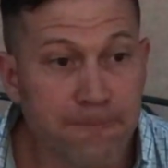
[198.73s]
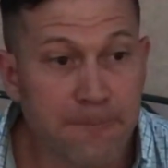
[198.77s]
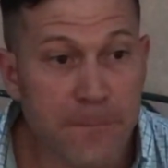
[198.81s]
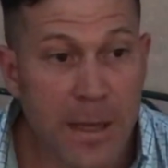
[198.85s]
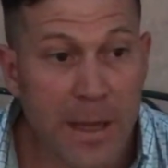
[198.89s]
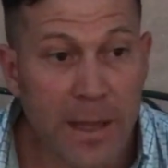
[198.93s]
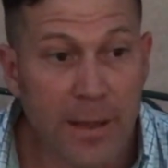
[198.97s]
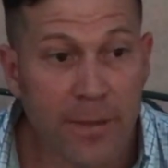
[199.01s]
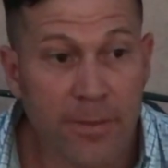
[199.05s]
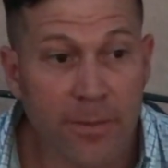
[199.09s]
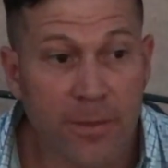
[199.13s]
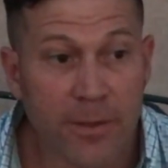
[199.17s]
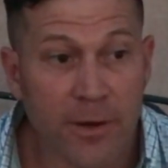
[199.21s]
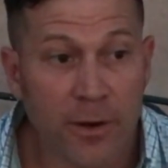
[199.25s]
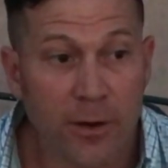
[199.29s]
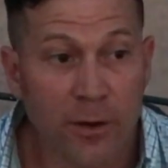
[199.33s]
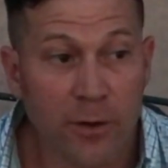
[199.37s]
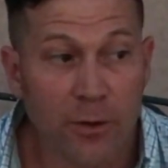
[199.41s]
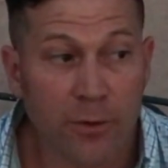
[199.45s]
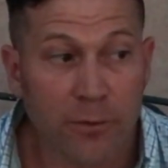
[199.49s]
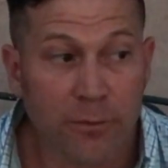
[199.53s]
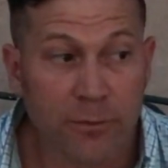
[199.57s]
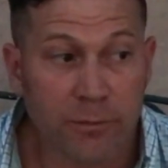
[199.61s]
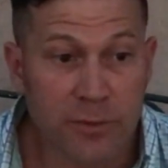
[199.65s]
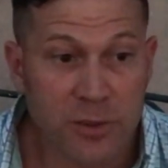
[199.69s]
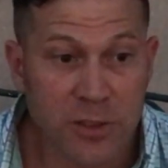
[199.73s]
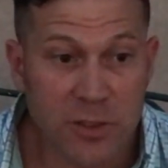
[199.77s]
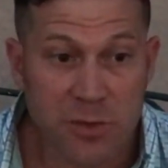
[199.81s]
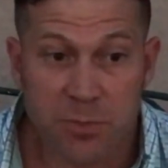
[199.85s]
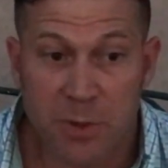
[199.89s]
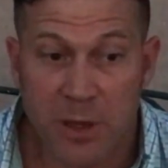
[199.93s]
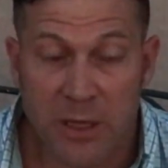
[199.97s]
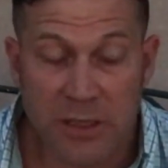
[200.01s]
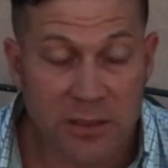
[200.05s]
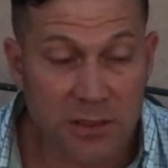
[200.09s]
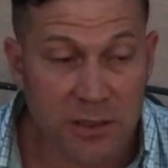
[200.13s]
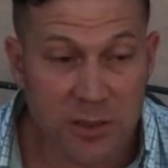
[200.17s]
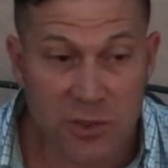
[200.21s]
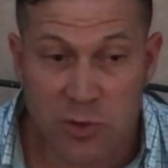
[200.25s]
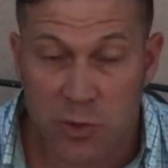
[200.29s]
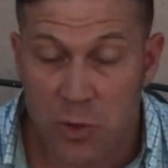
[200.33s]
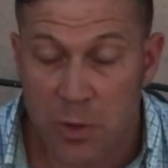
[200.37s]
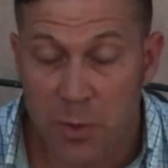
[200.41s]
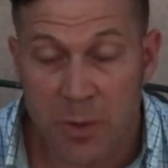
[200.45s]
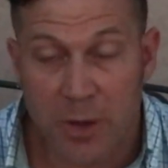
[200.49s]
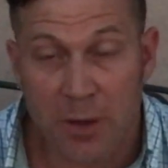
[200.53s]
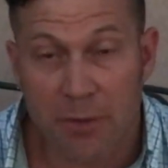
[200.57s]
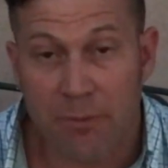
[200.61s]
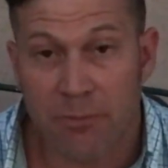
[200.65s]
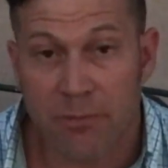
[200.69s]
and they're just basically
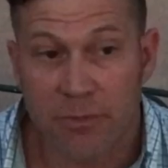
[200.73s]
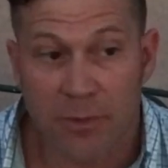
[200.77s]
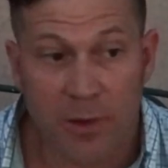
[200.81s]
sweeping up